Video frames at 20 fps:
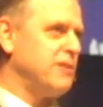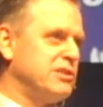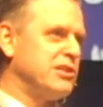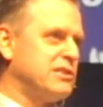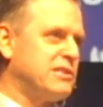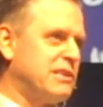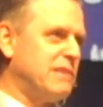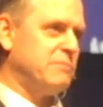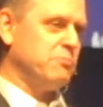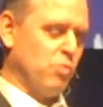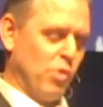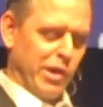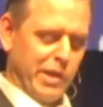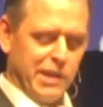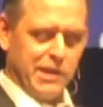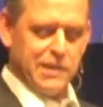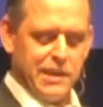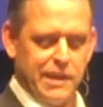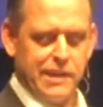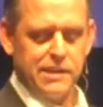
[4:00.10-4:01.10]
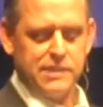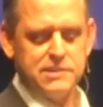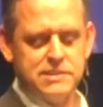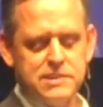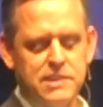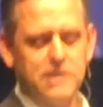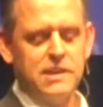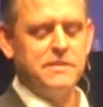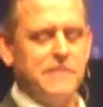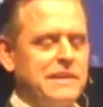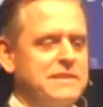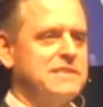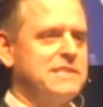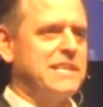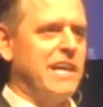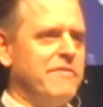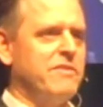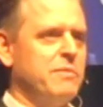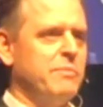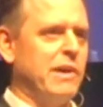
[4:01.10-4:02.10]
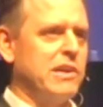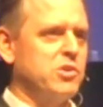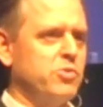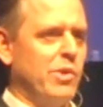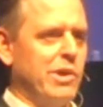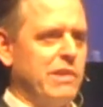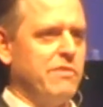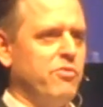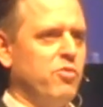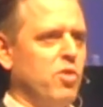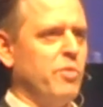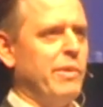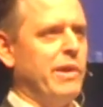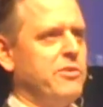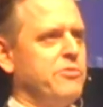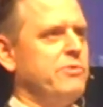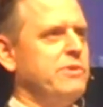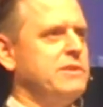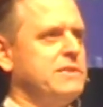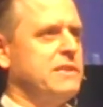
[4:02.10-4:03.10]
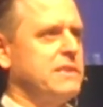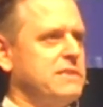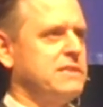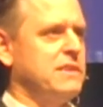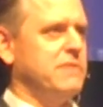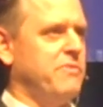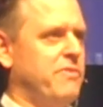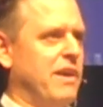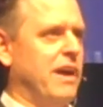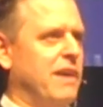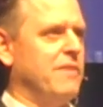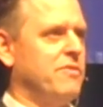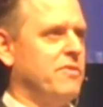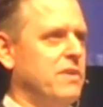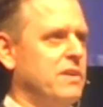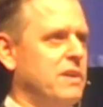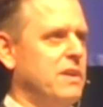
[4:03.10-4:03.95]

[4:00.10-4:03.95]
not just working days, that's 7 by 24 by 365.